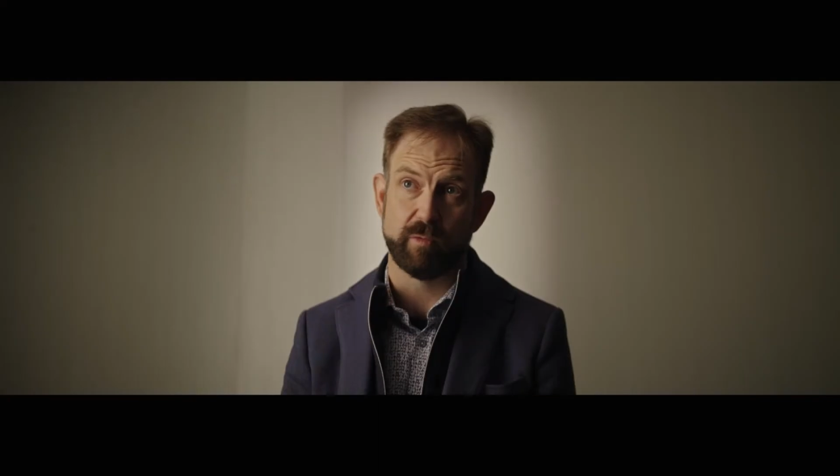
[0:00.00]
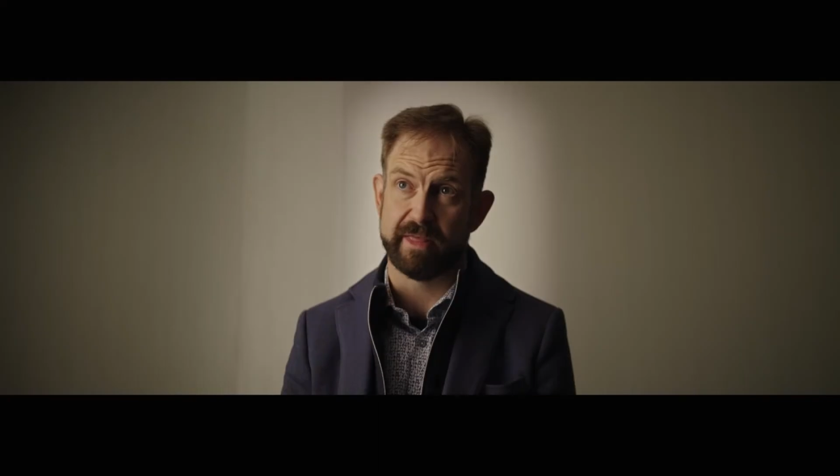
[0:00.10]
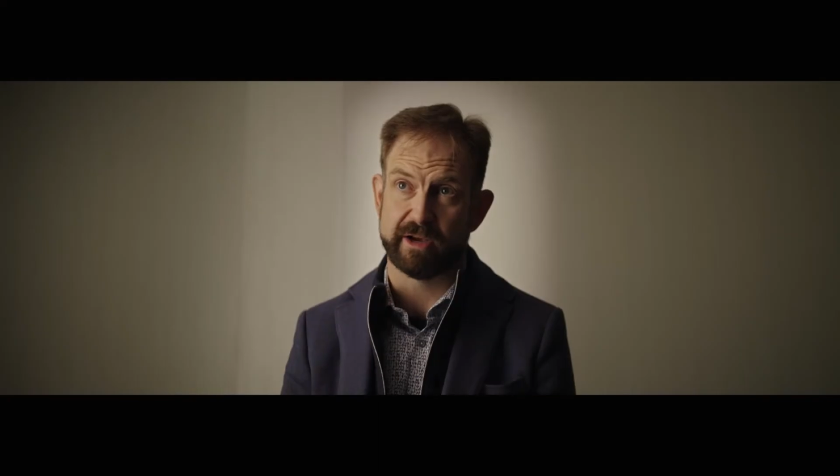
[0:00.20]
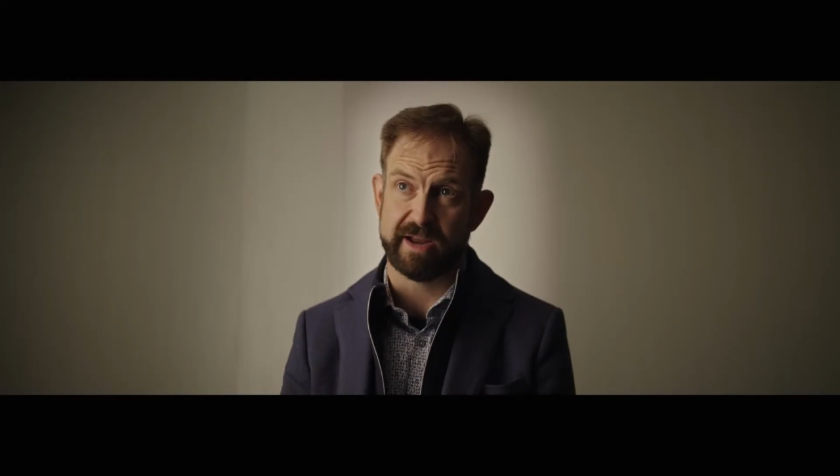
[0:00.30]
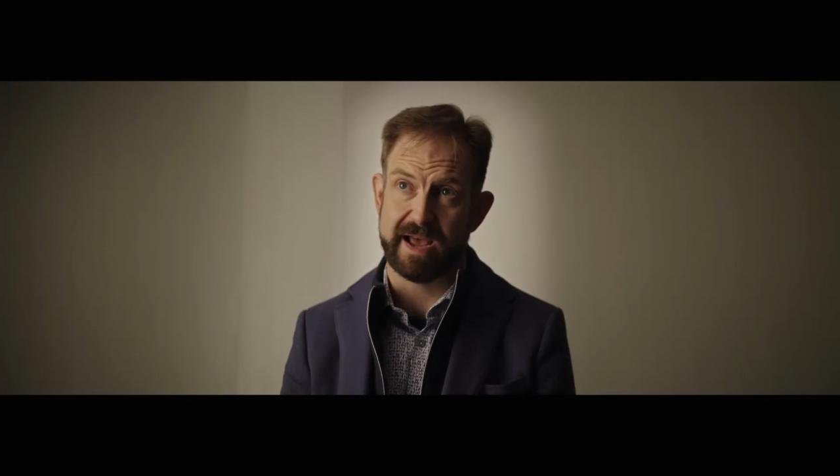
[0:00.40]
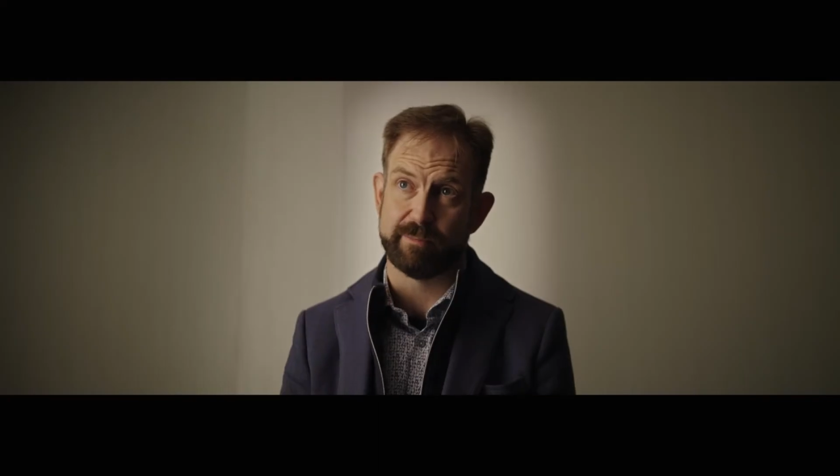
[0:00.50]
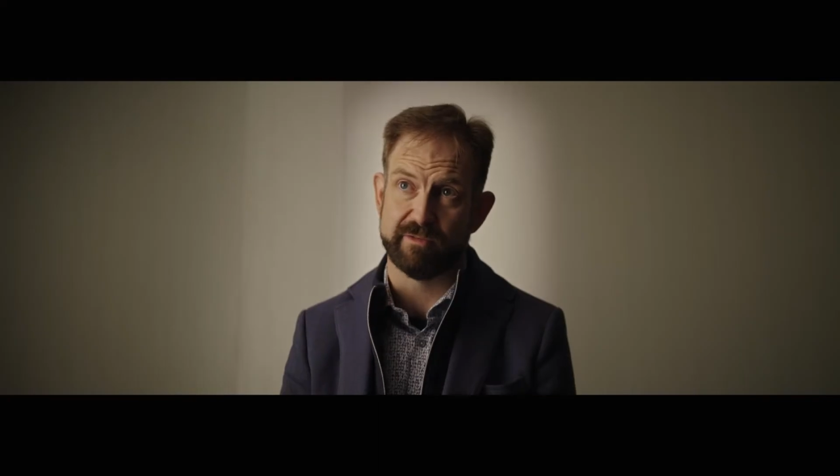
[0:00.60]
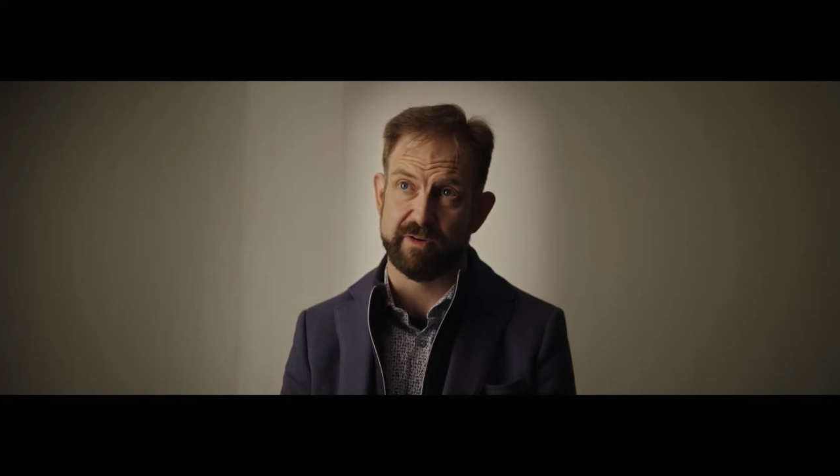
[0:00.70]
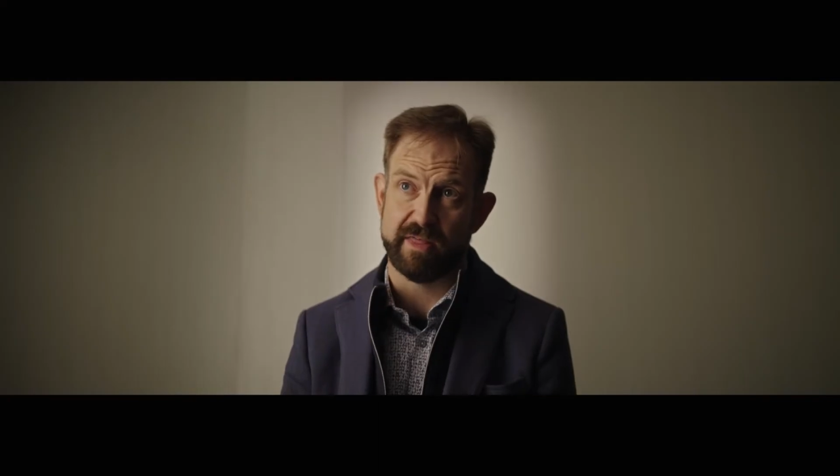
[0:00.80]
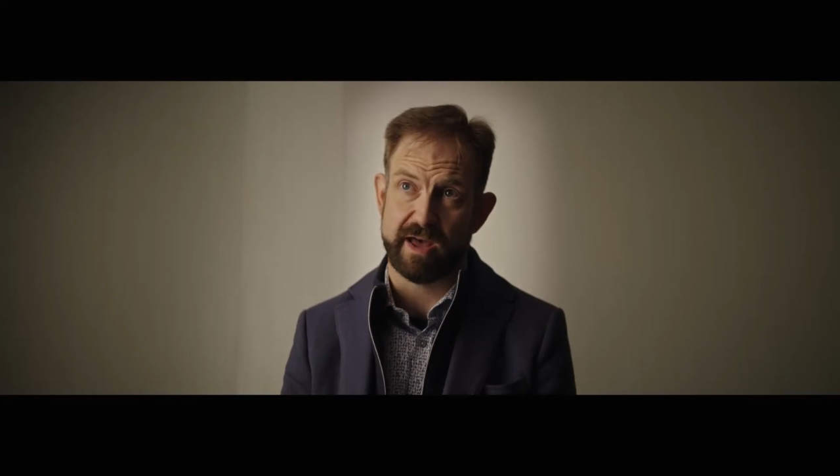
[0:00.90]
where they could
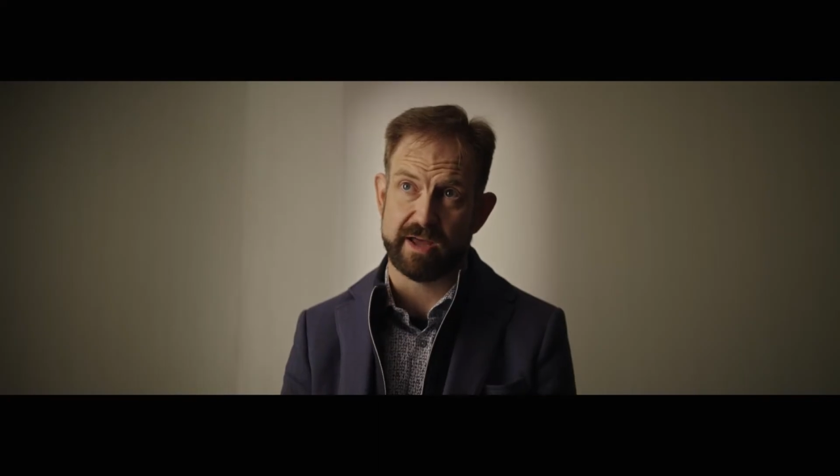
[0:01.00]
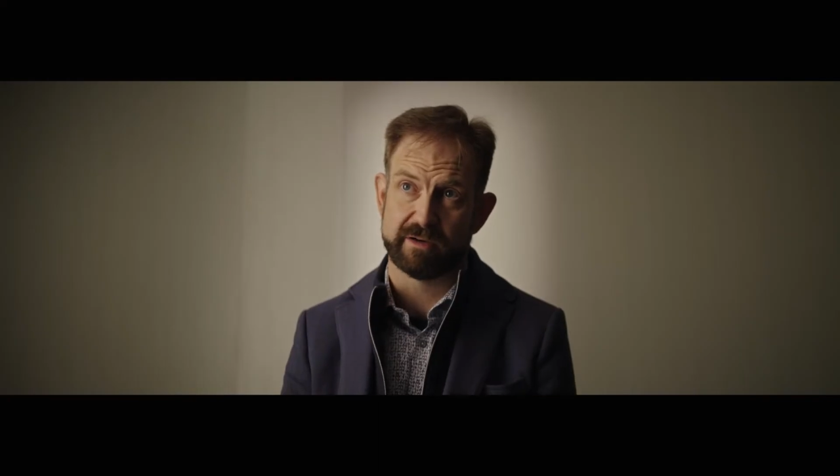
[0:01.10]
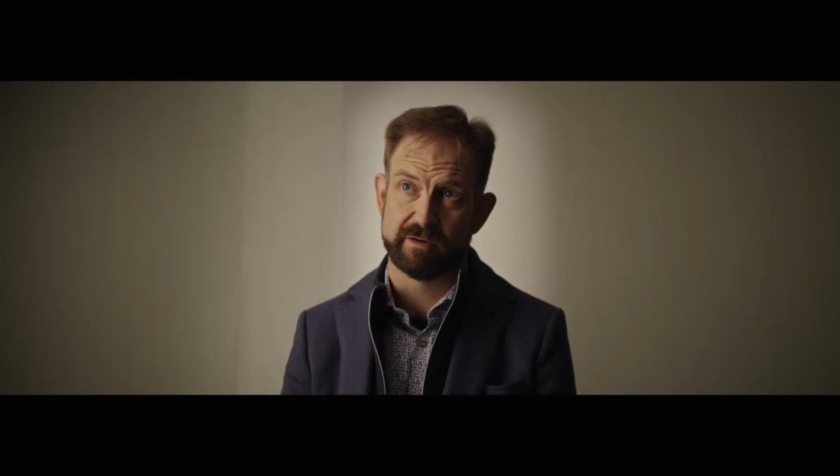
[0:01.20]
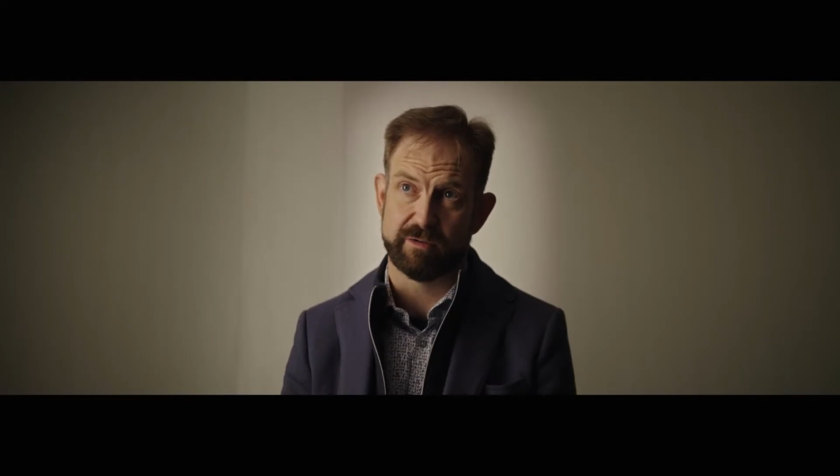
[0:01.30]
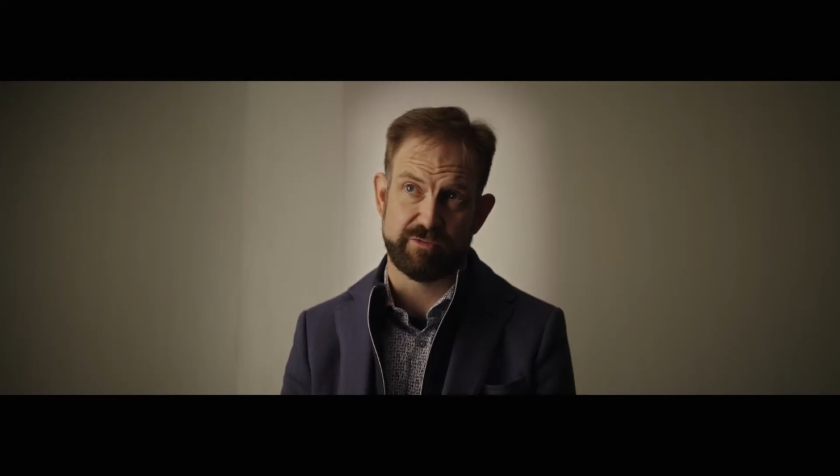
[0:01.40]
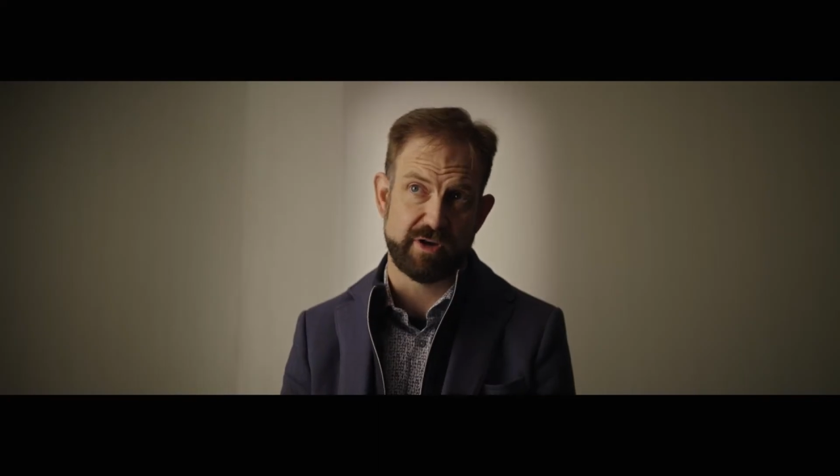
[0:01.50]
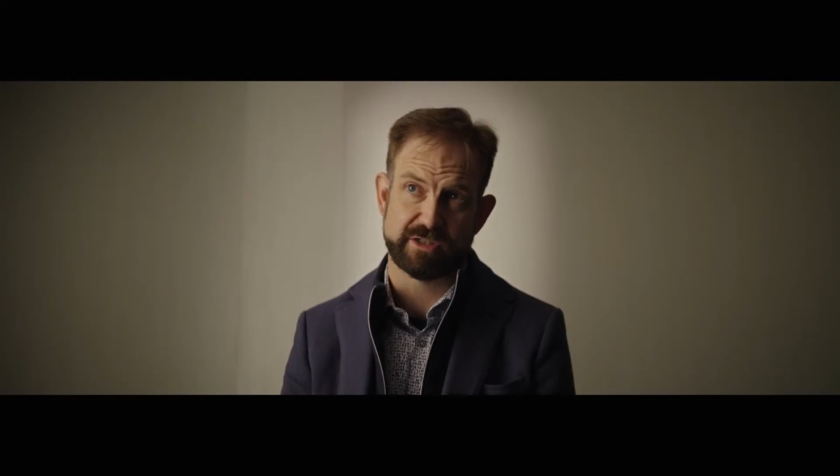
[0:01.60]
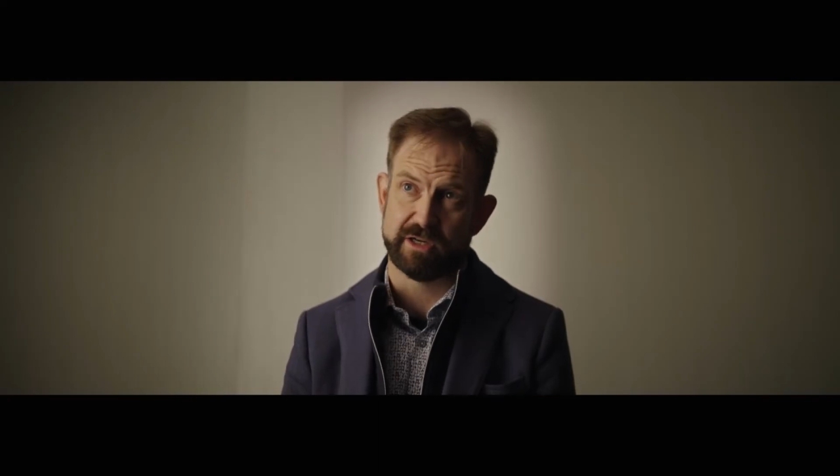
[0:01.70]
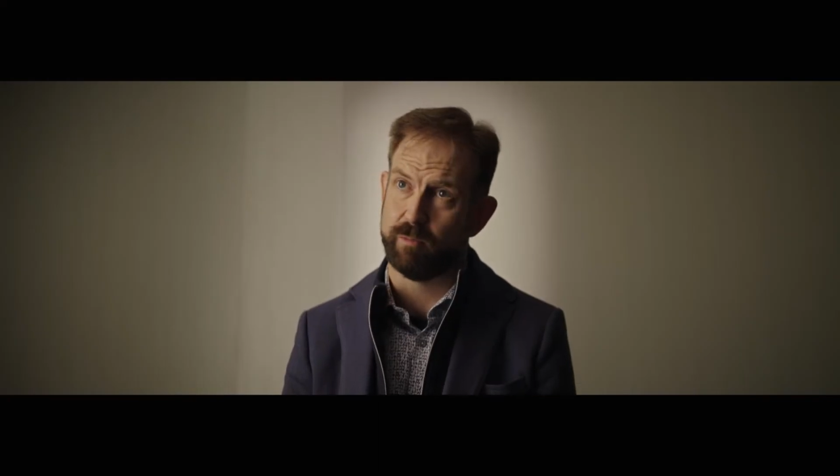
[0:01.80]
amplify that, reflecting